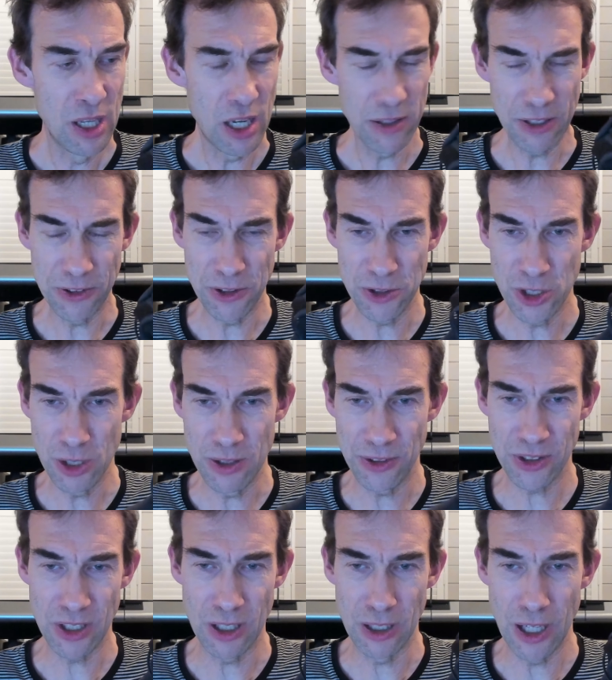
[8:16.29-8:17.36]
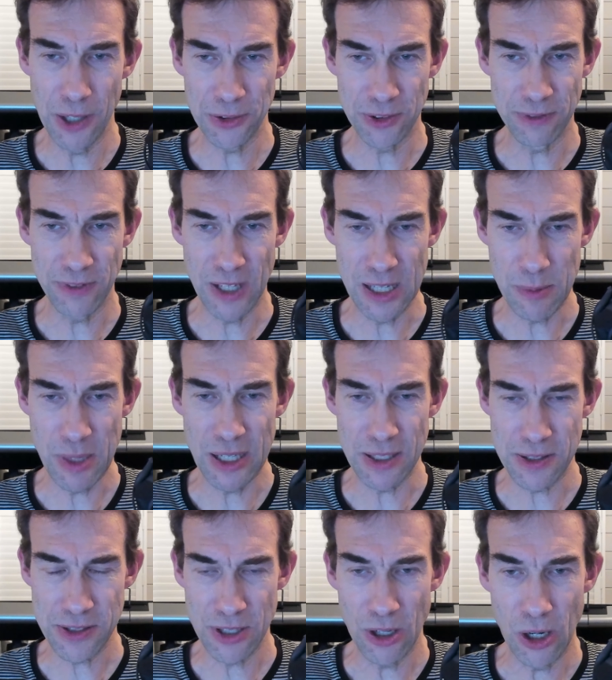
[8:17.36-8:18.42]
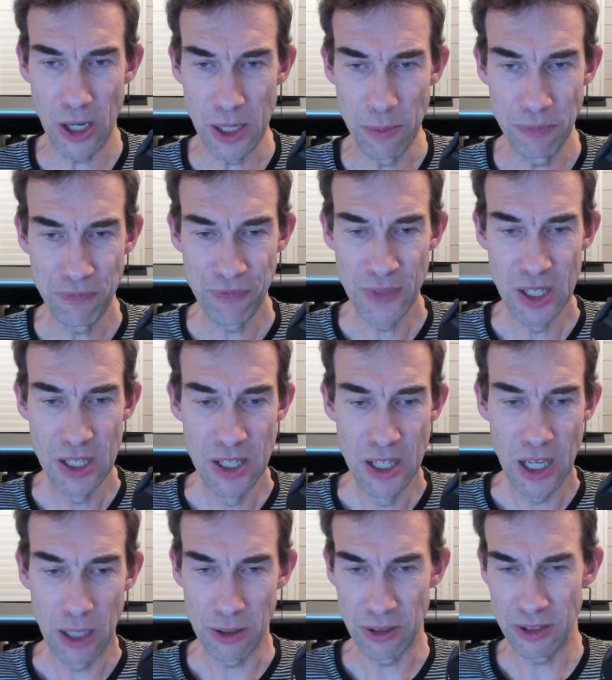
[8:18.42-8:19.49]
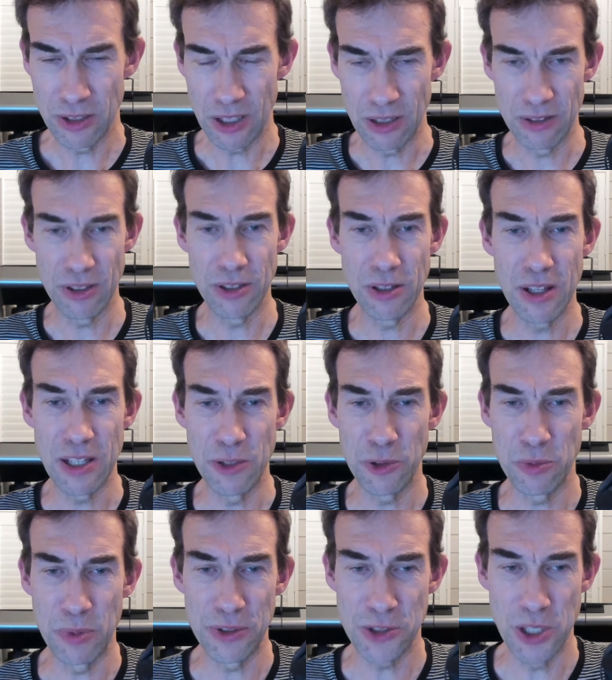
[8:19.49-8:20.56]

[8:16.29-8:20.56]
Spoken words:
I think it's a shoe that's going to last a fair amount of time. I don't think it's a bit